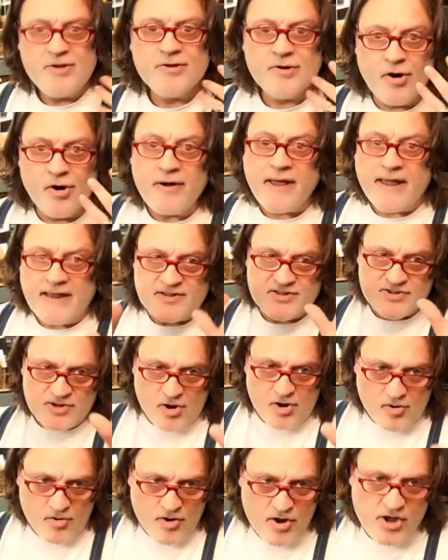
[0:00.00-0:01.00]
okay,
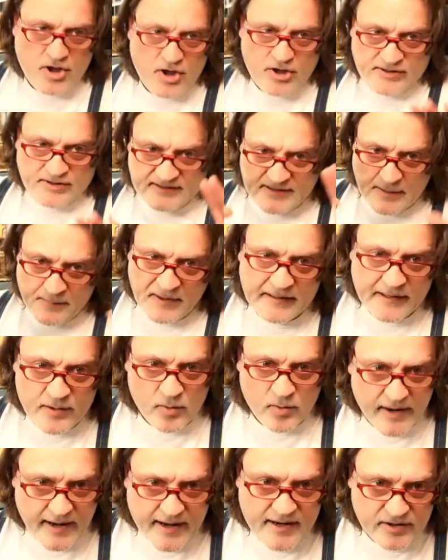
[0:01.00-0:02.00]
so typically
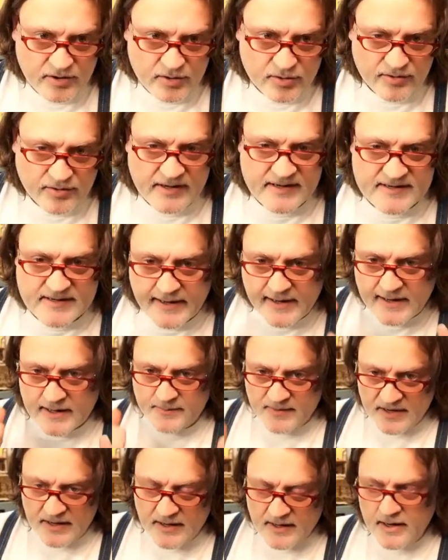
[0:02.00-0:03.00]
what I do is I
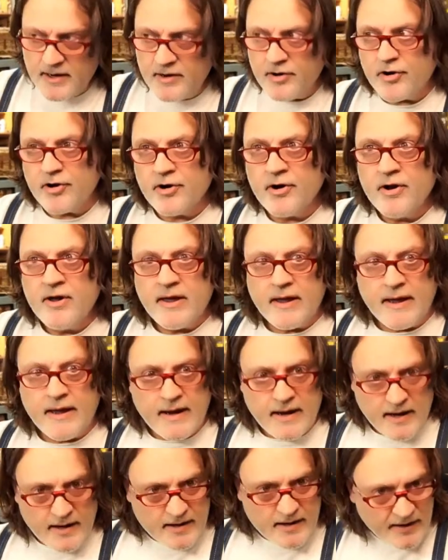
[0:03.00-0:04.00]
come in here
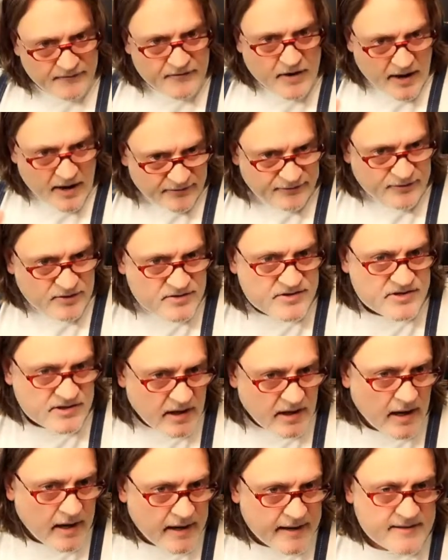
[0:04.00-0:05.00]
and I've got a few
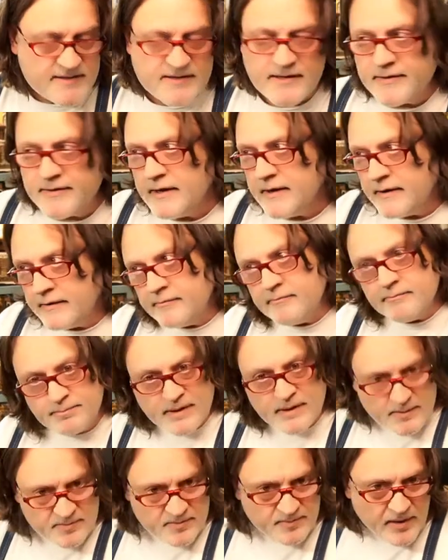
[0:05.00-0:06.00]
slides and then
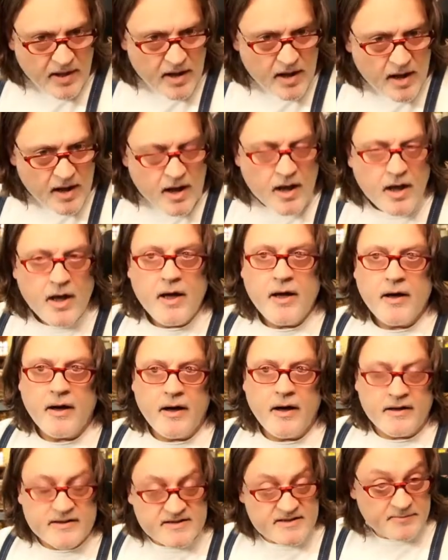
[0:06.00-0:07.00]
blah, blah, blah.
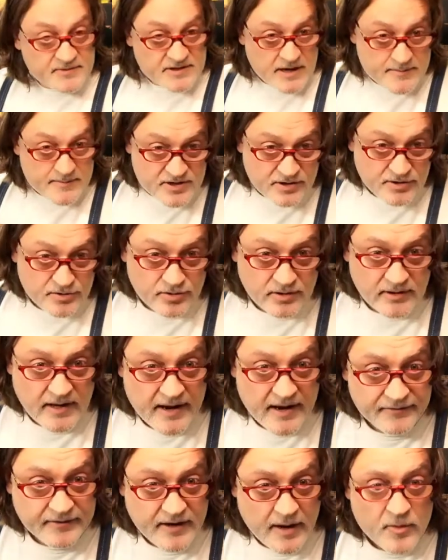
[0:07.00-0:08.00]
Uh, sometimes I do a
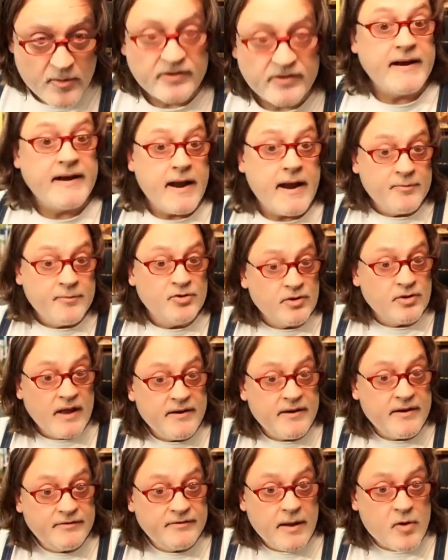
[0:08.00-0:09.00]
live demo. Today I'm doing a
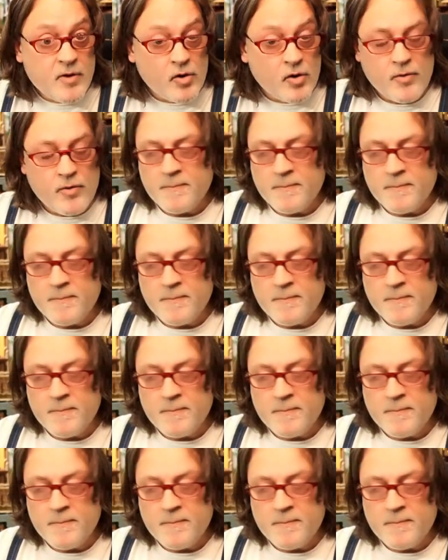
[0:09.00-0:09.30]
live demo.